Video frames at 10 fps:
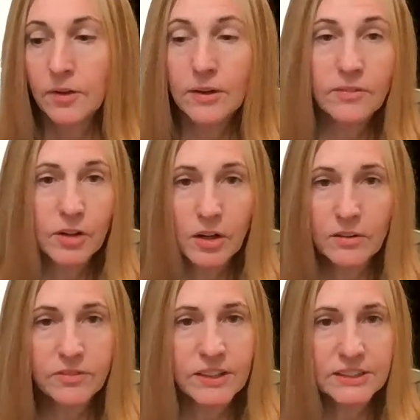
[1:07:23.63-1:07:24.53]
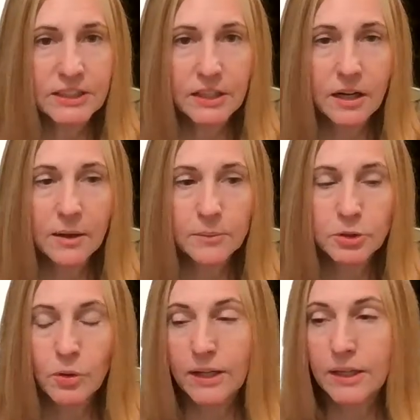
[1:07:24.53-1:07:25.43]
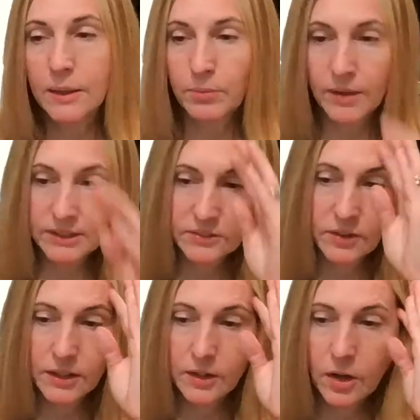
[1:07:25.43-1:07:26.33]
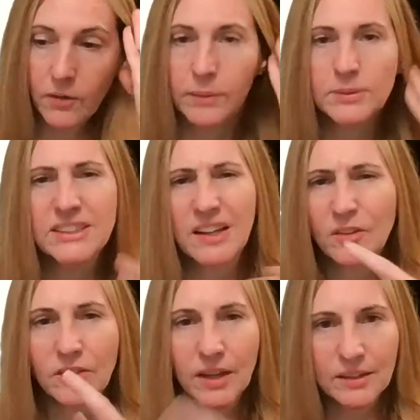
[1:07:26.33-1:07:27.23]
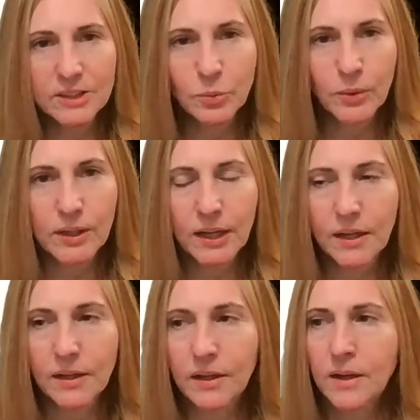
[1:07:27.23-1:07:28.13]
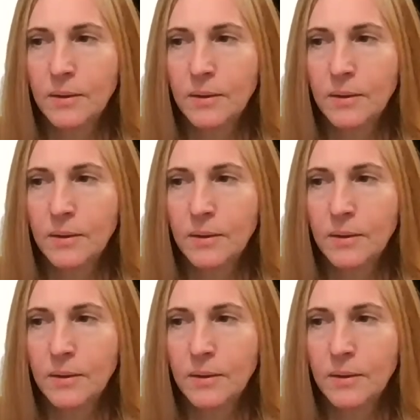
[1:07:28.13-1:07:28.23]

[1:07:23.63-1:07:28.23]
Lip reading: that are even on a fixed income. So I keep things very low. That was the other thing this weekend.